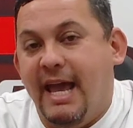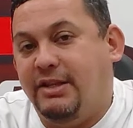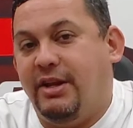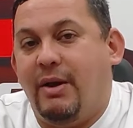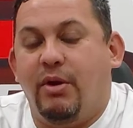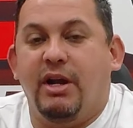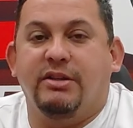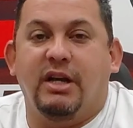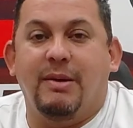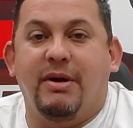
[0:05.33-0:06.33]
and today we're going
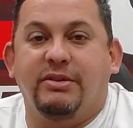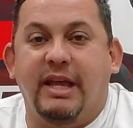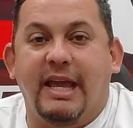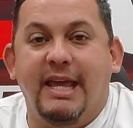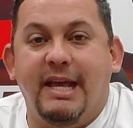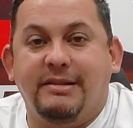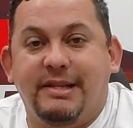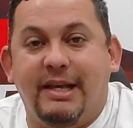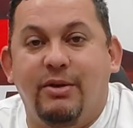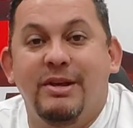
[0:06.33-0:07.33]
to talk about the
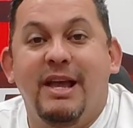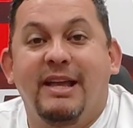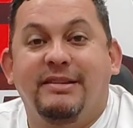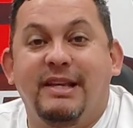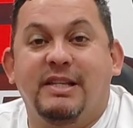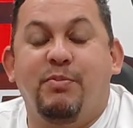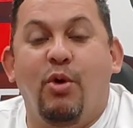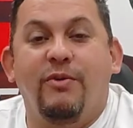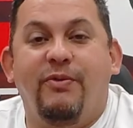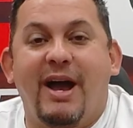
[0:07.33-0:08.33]
EXL
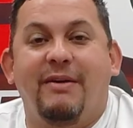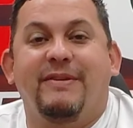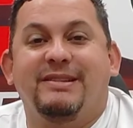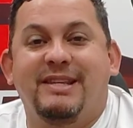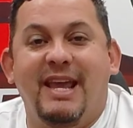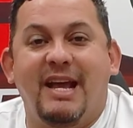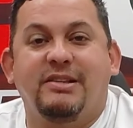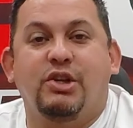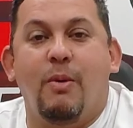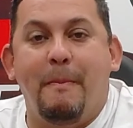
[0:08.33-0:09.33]
6.5
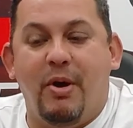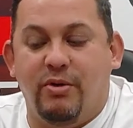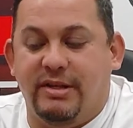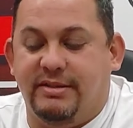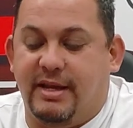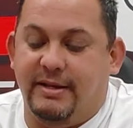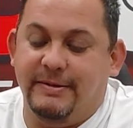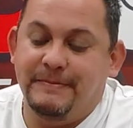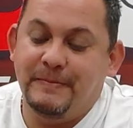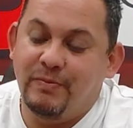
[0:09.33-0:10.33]
CX component set.
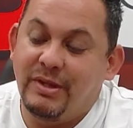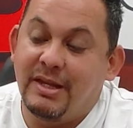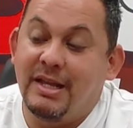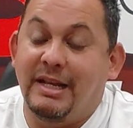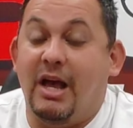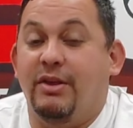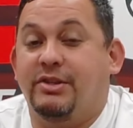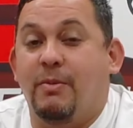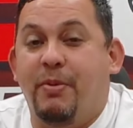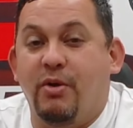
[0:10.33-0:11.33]
Now, this
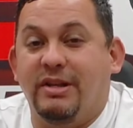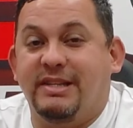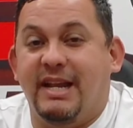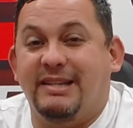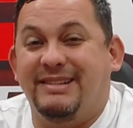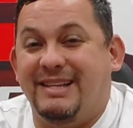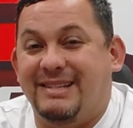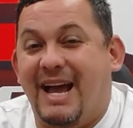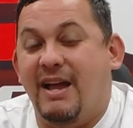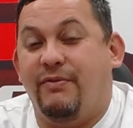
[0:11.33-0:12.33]
component set is
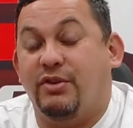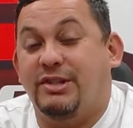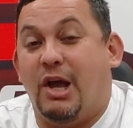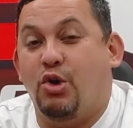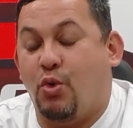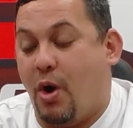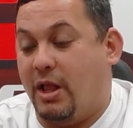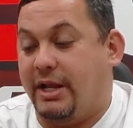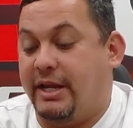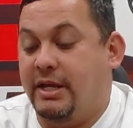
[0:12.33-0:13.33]
designed for sound
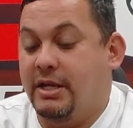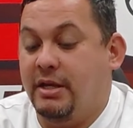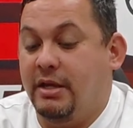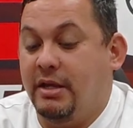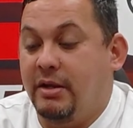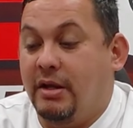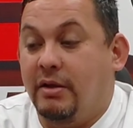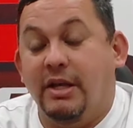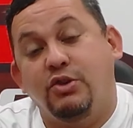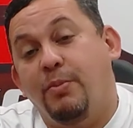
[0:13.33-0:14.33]
quality.
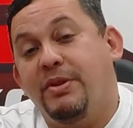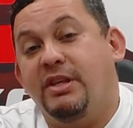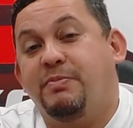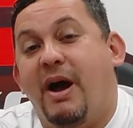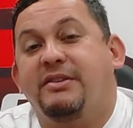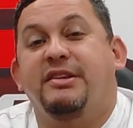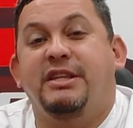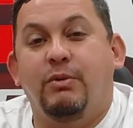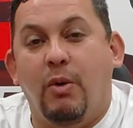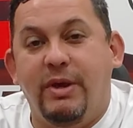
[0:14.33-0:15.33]
Let's open this box to
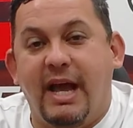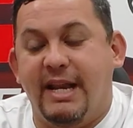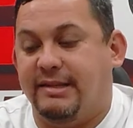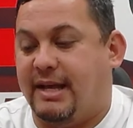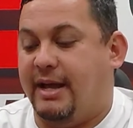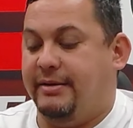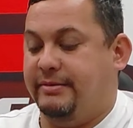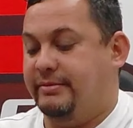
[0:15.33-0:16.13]
see what we got inside.